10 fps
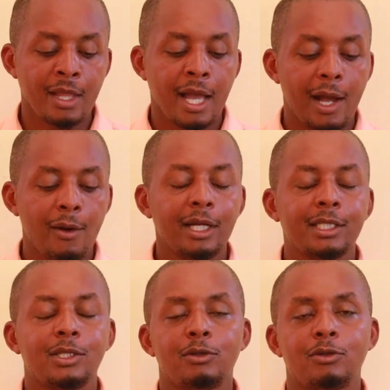I
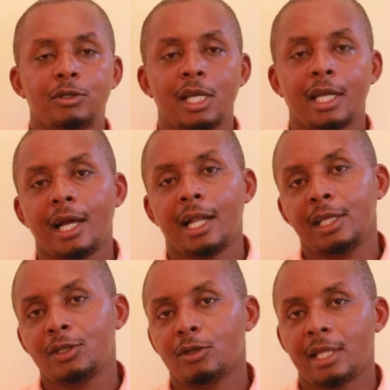want you to take a
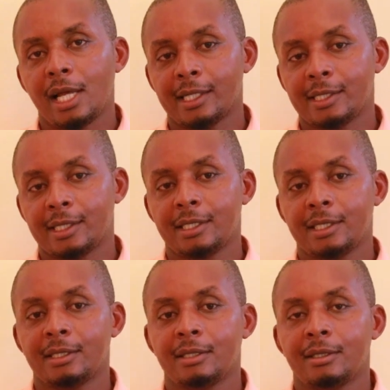little task
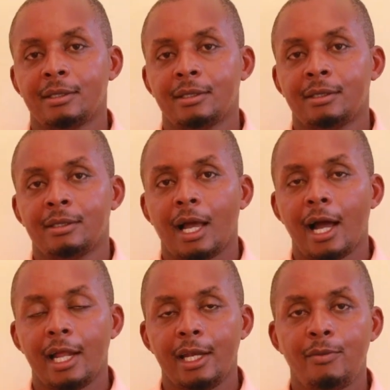
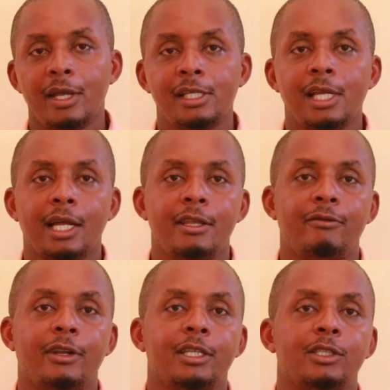and measure
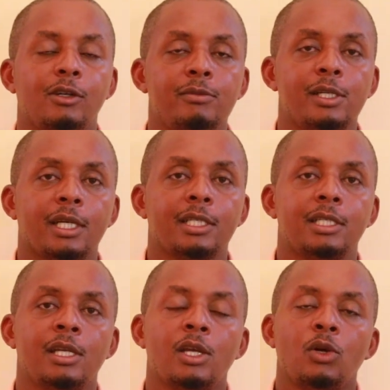different objects
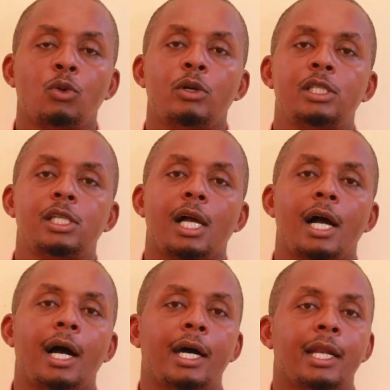which are